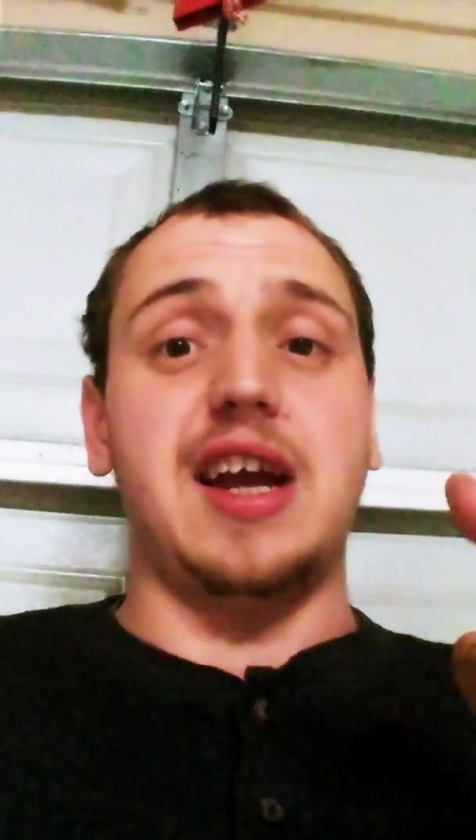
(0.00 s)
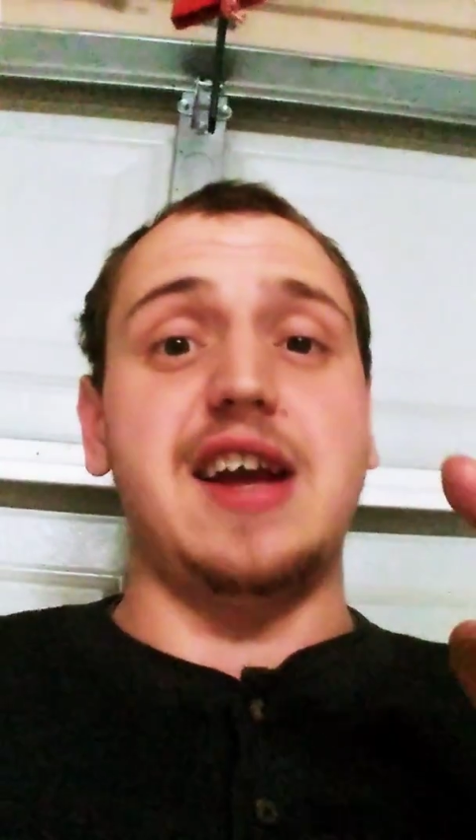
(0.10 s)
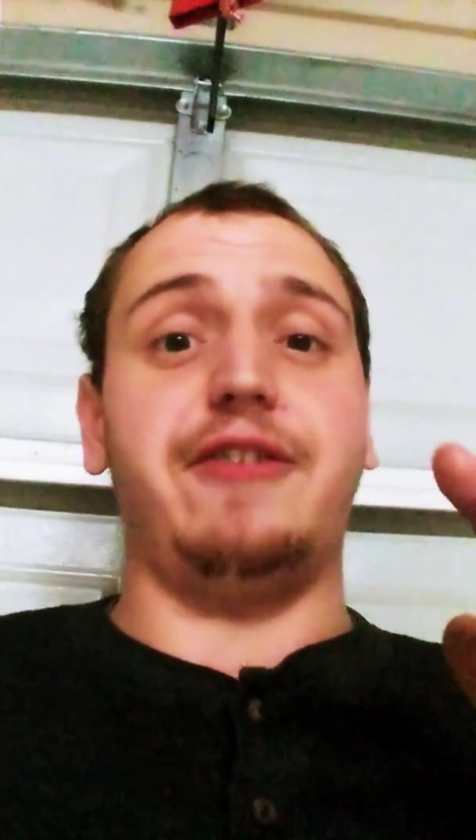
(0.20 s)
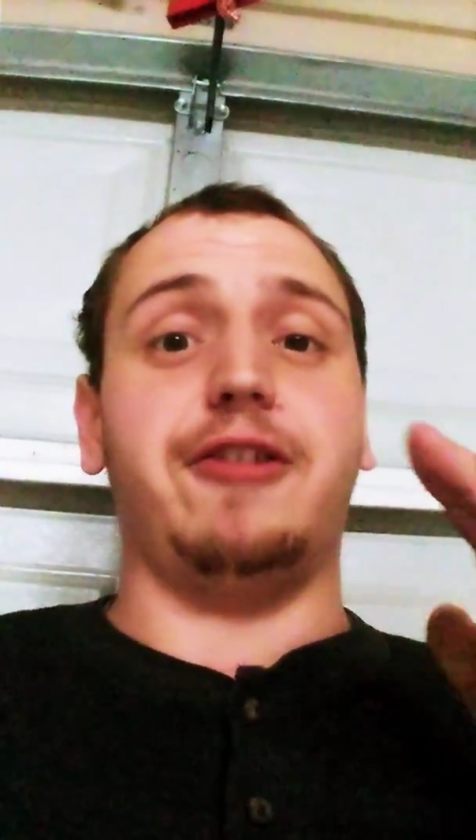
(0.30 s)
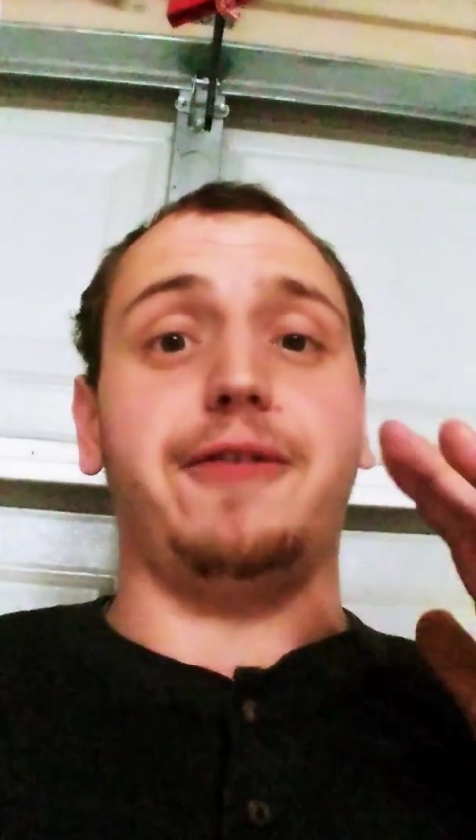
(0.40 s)

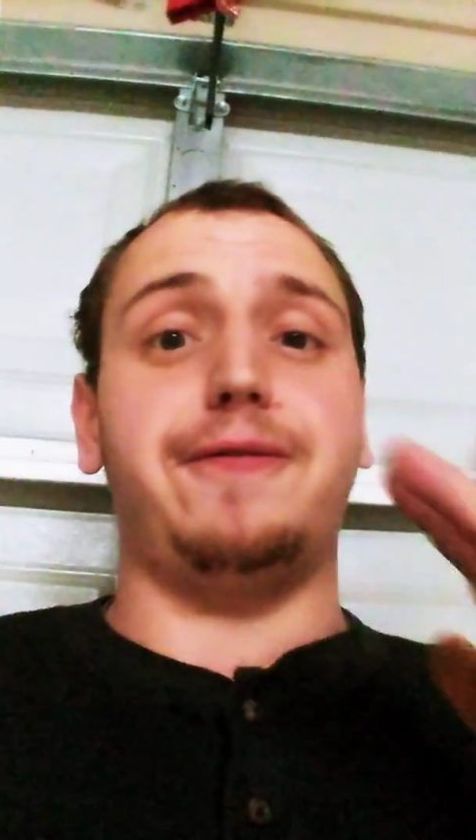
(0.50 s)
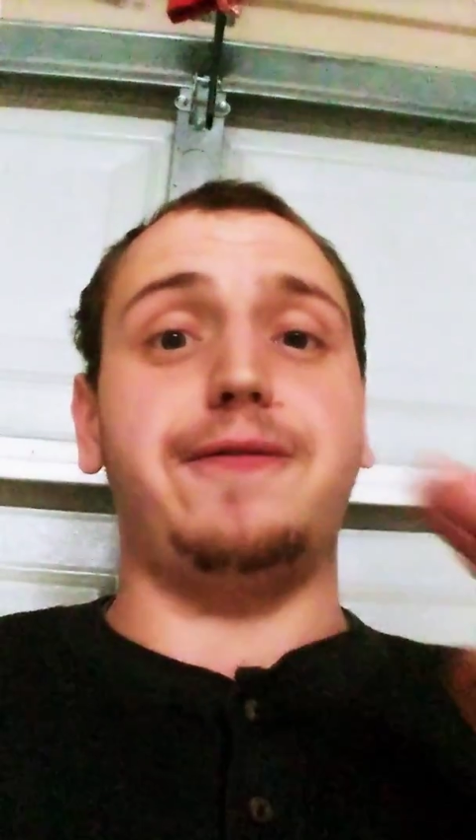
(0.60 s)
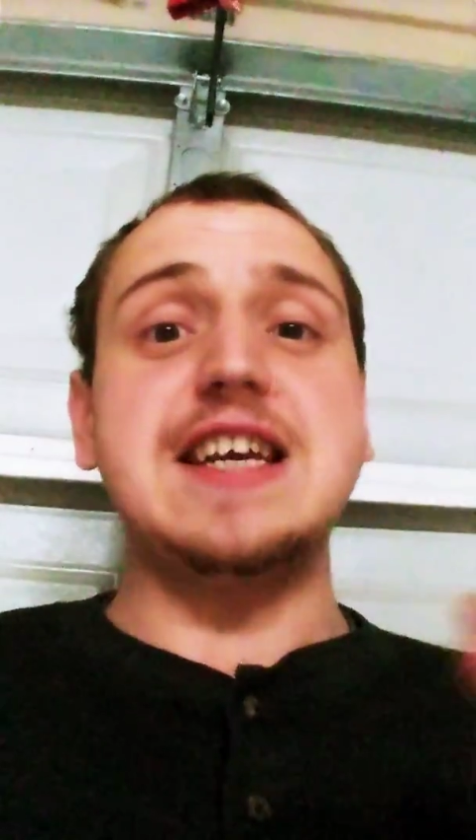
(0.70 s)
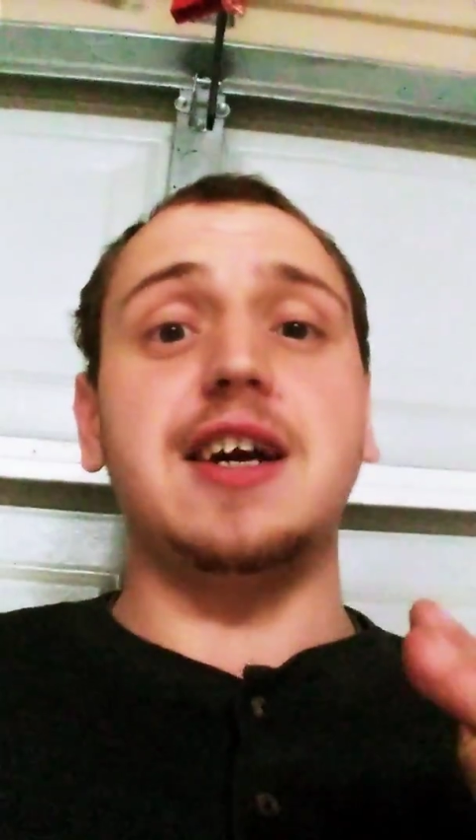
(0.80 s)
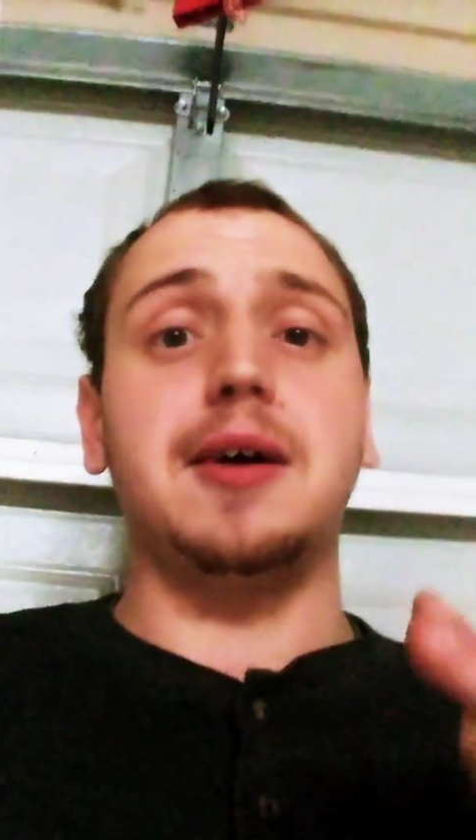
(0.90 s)
if the
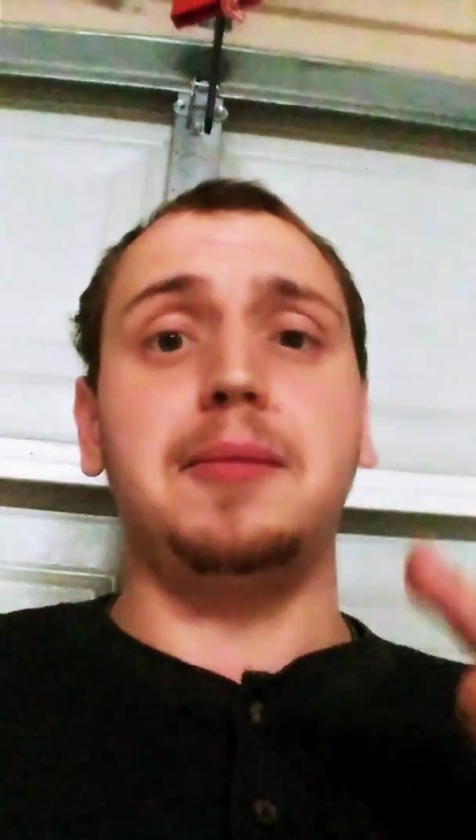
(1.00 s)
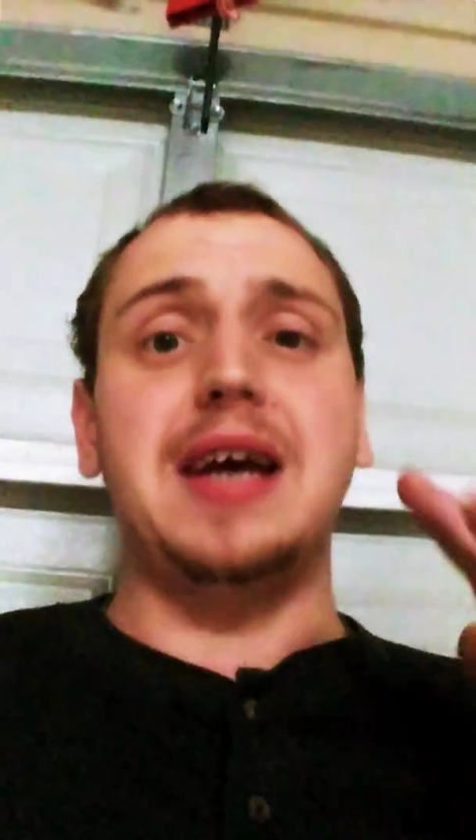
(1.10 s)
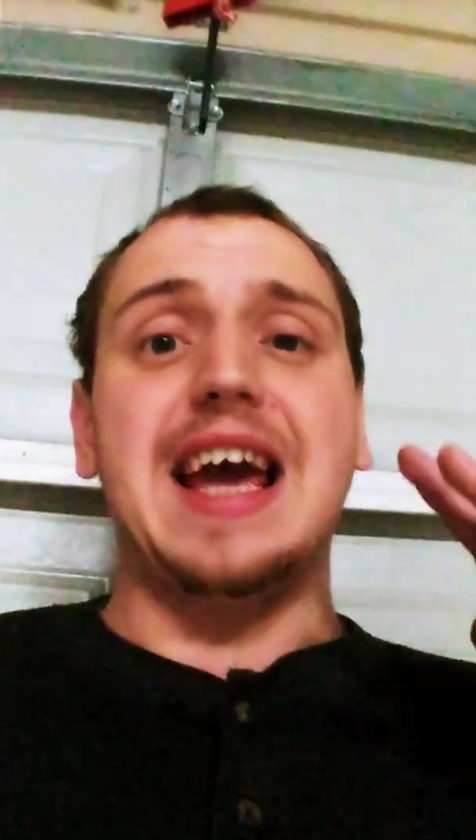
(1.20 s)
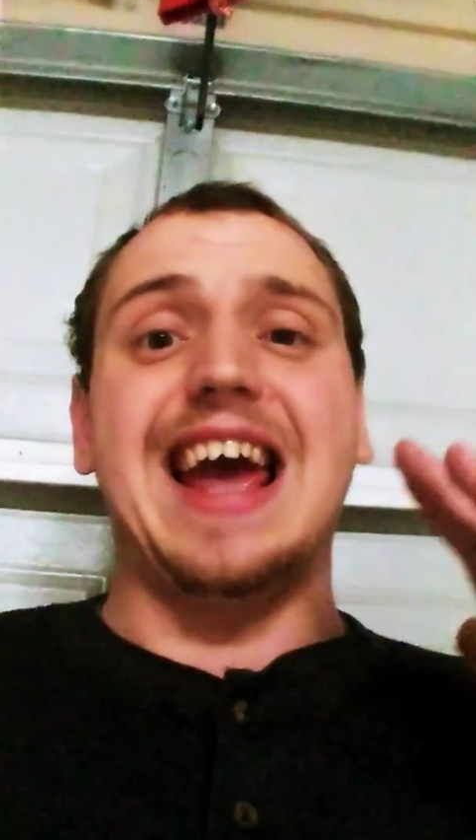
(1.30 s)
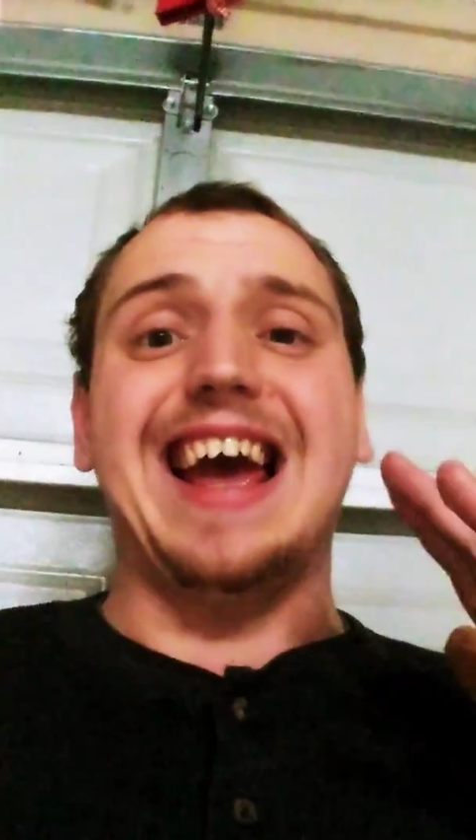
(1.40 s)
Phenom